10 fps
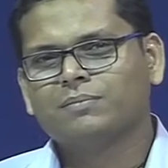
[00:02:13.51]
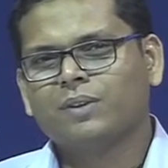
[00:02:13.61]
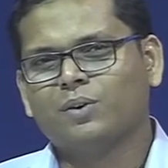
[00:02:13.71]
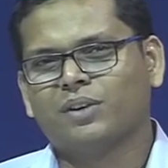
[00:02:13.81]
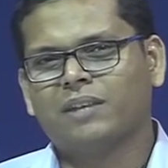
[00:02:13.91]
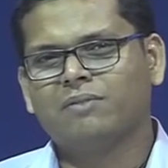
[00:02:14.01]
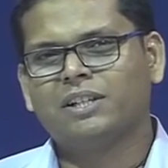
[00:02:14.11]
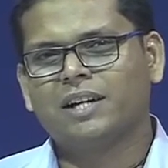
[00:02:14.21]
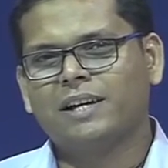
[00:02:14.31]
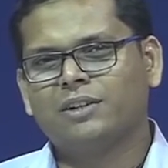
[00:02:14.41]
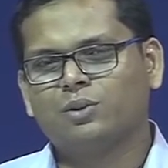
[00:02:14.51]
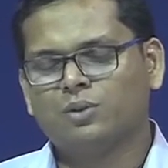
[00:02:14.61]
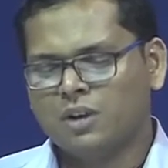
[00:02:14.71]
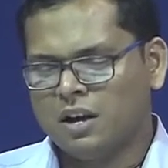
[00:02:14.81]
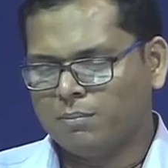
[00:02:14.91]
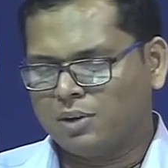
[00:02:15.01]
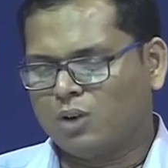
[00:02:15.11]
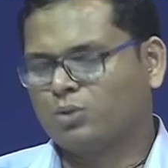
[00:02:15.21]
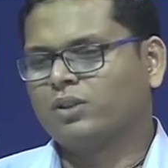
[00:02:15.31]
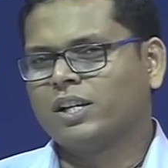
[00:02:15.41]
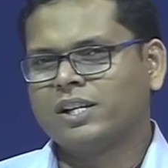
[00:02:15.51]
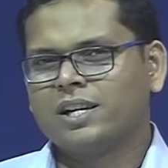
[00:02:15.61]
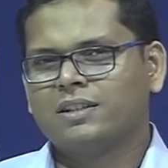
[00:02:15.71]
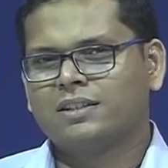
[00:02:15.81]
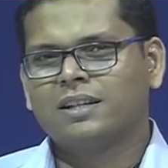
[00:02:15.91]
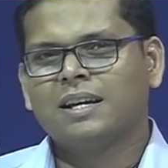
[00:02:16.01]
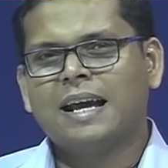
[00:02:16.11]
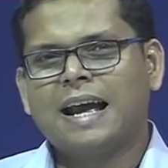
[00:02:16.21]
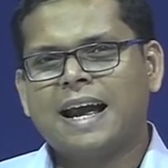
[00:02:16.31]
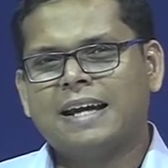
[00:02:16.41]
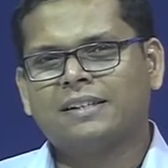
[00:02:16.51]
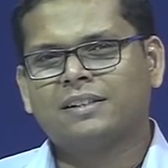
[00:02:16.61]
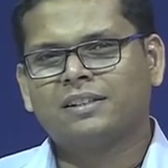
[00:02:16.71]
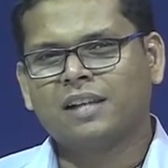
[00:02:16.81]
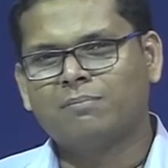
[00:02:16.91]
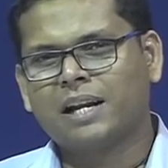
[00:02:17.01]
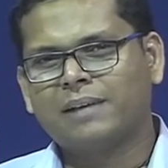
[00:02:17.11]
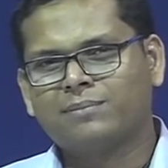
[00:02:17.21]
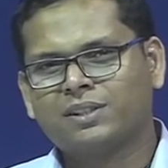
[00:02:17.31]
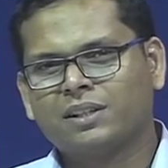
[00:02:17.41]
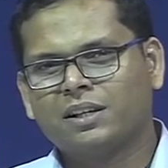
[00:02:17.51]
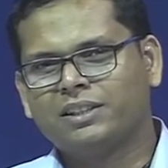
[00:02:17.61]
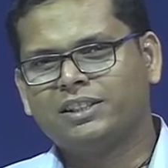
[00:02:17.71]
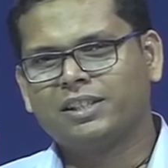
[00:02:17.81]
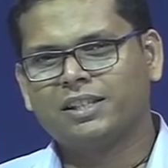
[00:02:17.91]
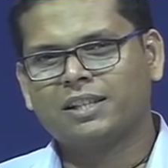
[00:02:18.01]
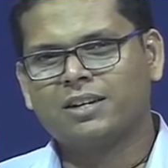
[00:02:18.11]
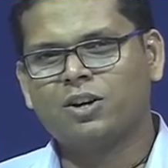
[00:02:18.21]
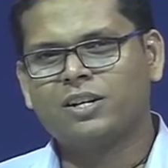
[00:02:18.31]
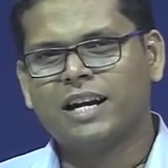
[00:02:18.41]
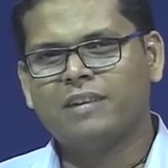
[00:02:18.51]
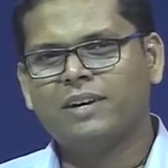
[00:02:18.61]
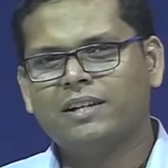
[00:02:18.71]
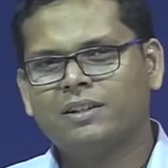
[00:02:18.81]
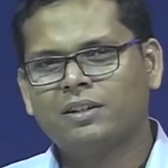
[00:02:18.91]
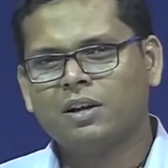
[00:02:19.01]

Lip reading: Okay, and we try to browse through the results, and sometimes the results are not relevant,